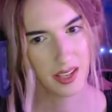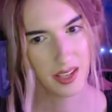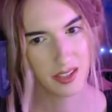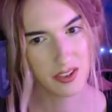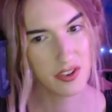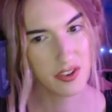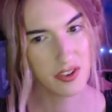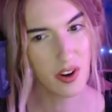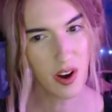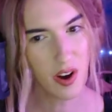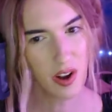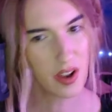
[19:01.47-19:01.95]

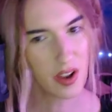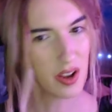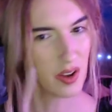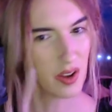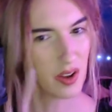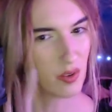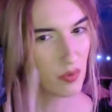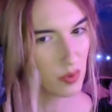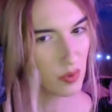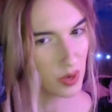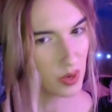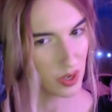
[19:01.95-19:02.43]
not
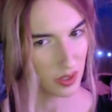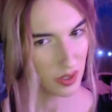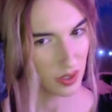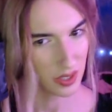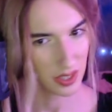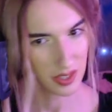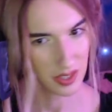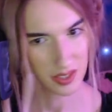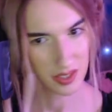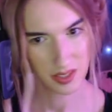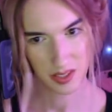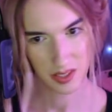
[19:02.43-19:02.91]

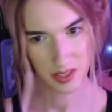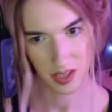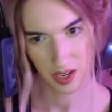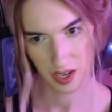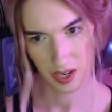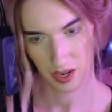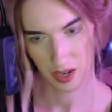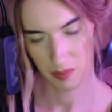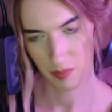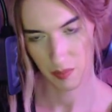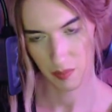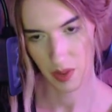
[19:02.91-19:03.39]
really the
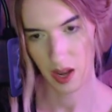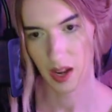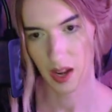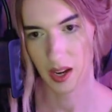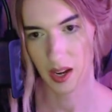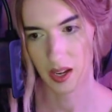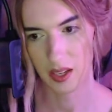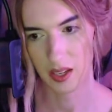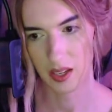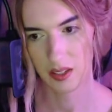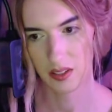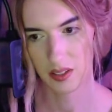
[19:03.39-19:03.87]
same
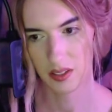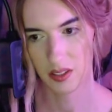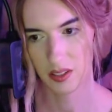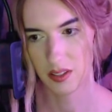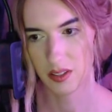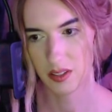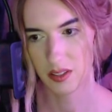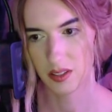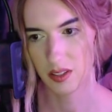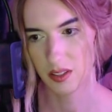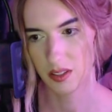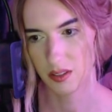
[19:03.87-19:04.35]
as a
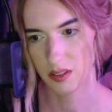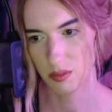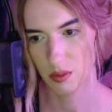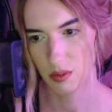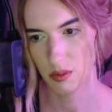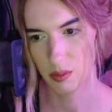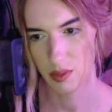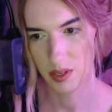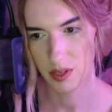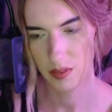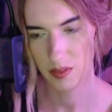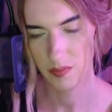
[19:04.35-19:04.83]
cis
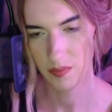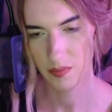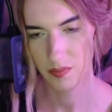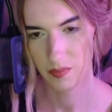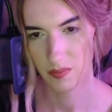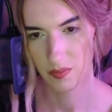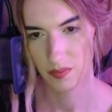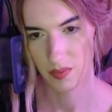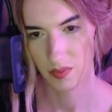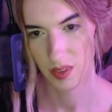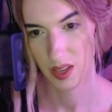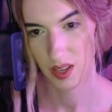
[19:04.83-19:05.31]
woman
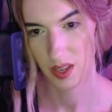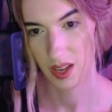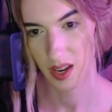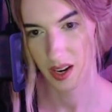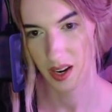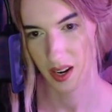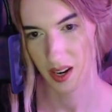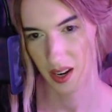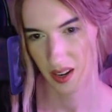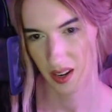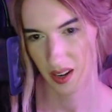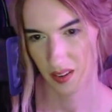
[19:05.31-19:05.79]

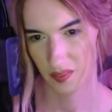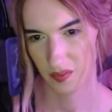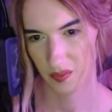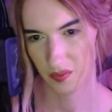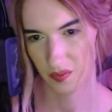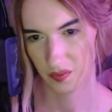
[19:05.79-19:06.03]
getting,